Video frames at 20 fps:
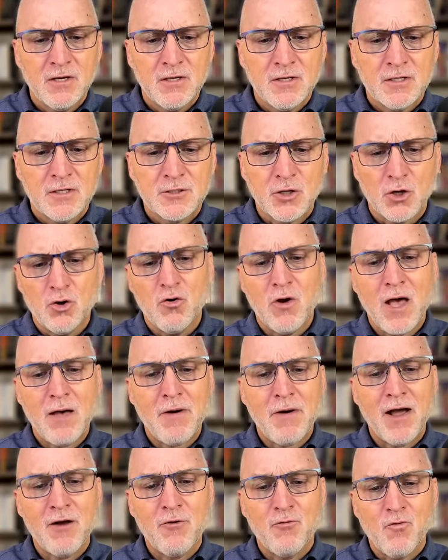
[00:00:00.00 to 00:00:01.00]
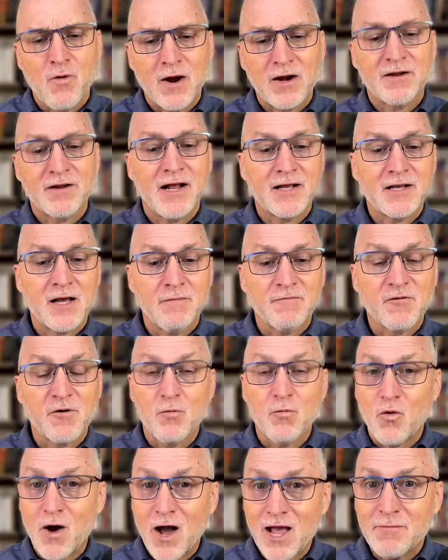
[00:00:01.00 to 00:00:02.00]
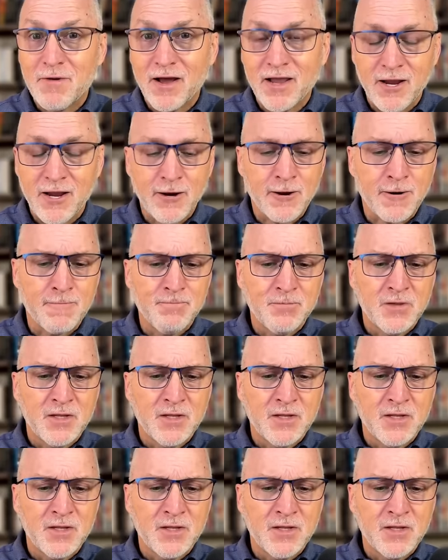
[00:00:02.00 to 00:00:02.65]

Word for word: So who am I? Where did I come from? Why am I here?